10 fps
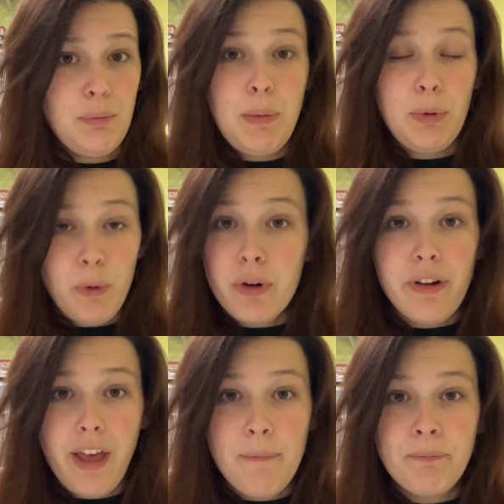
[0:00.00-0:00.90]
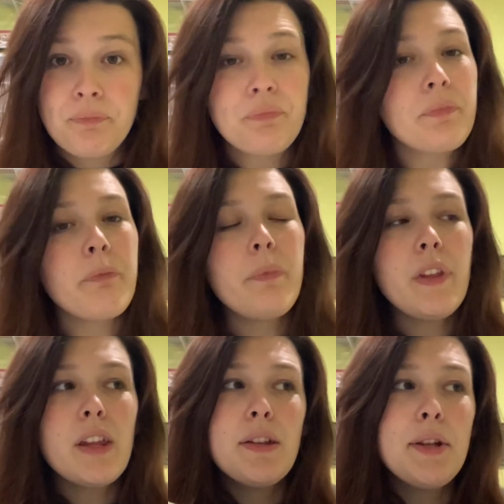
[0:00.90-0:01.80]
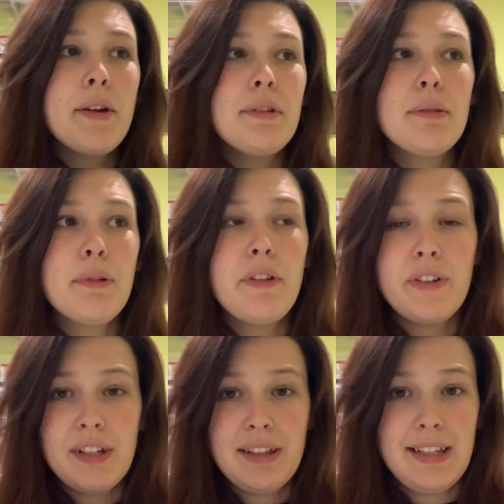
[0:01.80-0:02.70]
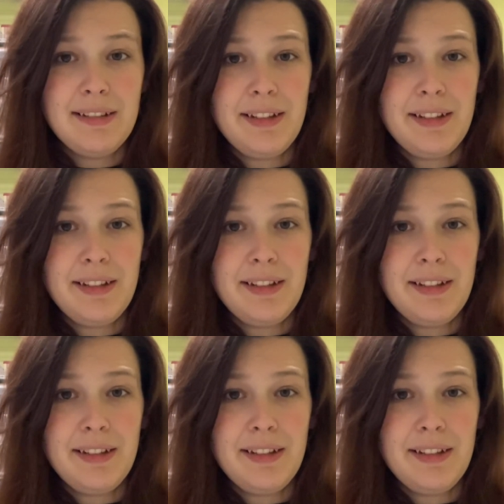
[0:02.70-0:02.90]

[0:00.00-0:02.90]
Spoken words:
people order them. So that was one of the first things.